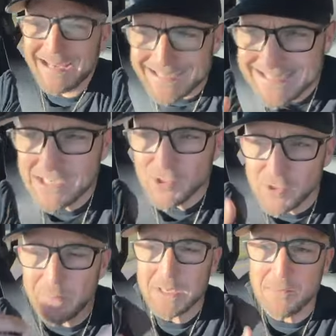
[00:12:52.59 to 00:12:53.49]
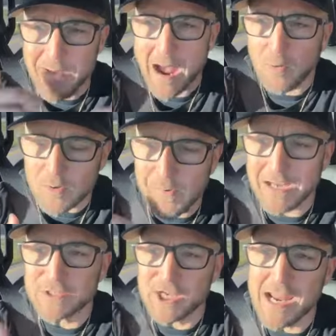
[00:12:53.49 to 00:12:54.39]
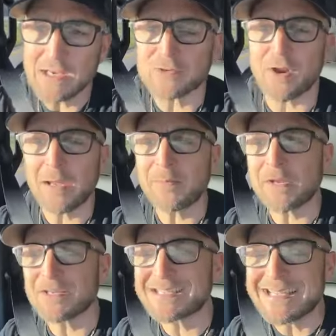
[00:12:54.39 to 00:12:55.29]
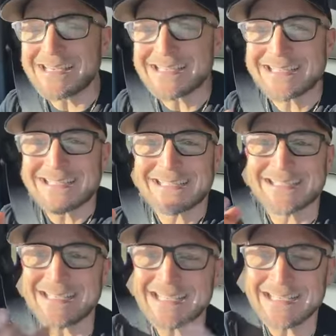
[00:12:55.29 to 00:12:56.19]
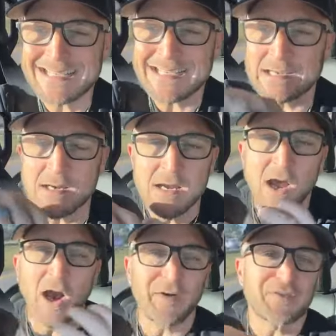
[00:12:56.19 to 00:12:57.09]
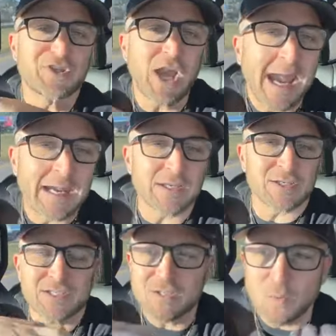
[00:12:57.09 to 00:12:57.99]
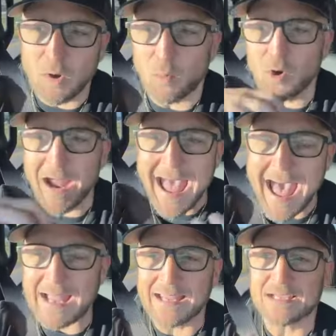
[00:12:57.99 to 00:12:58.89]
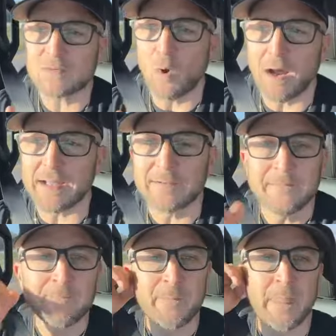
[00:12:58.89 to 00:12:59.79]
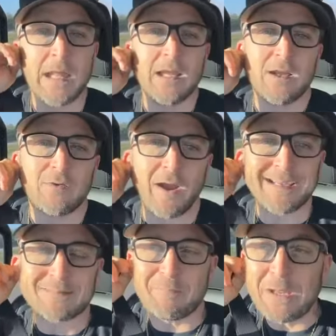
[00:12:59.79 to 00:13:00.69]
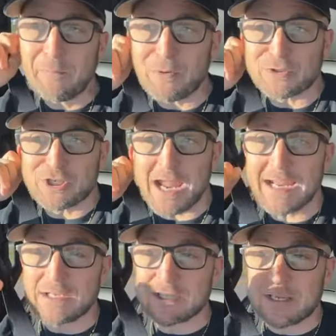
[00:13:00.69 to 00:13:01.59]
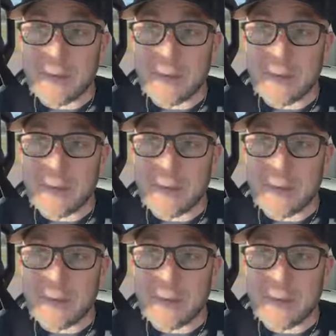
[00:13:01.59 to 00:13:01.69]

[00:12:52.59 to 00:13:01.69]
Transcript: Continue to be empowered by change, right? Because it is the season of change. This is where we're at. Guess what? Right? People change too.